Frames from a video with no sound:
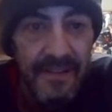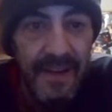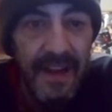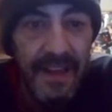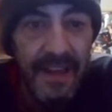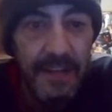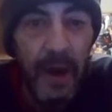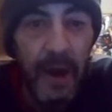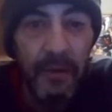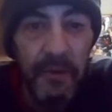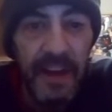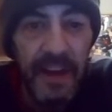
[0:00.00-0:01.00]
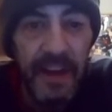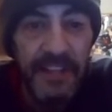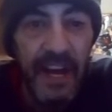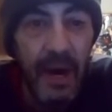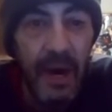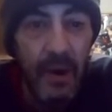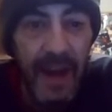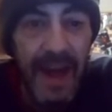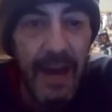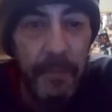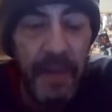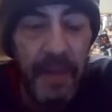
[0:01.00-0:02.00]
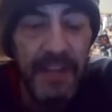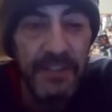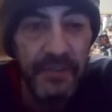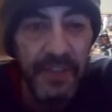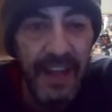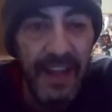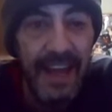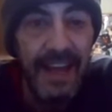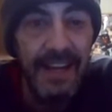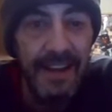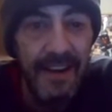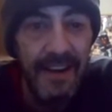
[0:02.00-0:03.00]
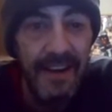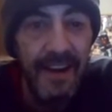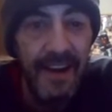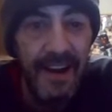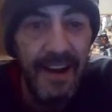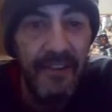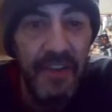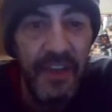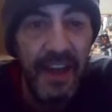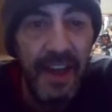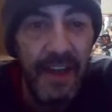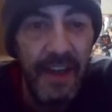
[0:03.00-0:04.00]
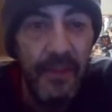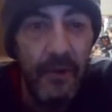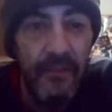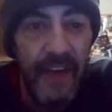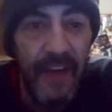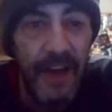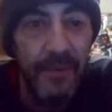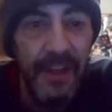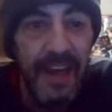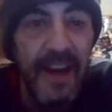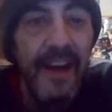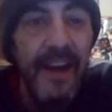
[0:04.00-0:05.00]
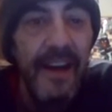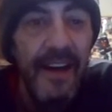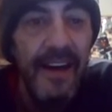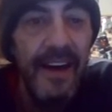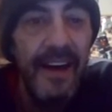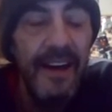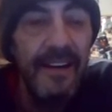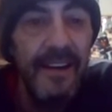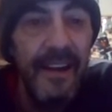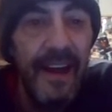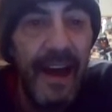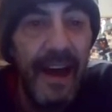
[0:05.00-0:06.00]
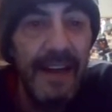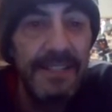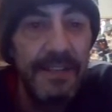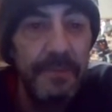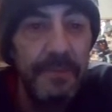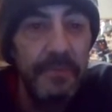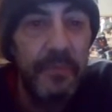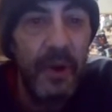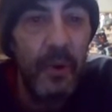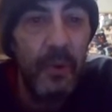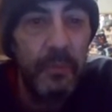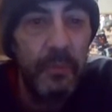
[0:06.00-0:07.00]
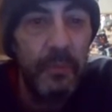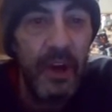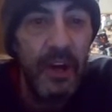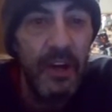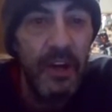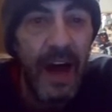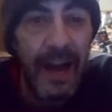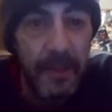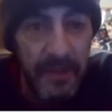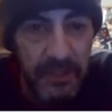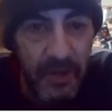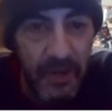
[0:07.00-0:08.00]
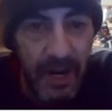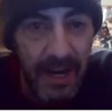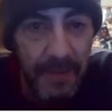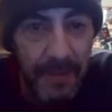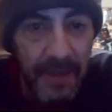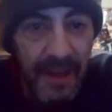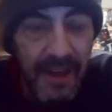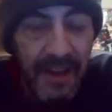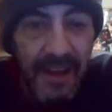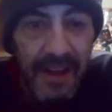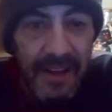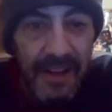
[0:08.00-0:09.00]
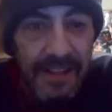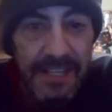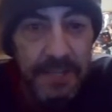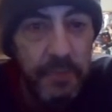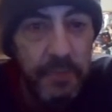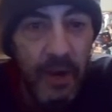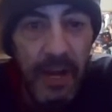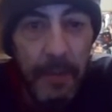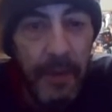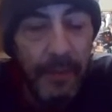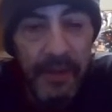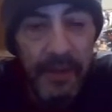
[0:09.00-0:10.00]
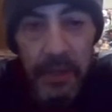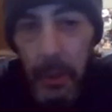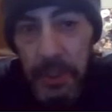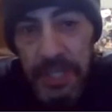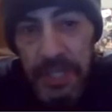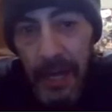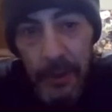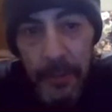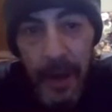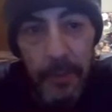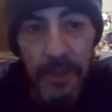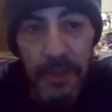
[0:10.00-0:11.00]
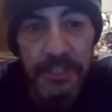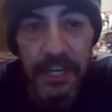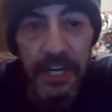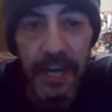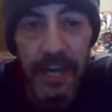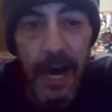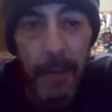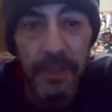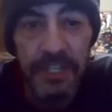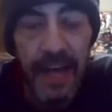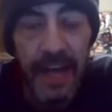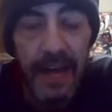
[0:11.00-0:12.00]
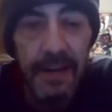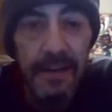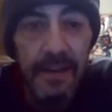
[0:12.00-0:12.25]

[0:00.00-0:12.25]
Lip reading: Right. That's probably because they already had a piece of land and everything in their family and had some pretty good documents drawn up. Just putting a public notice out in the paper isn't going to accomplish that.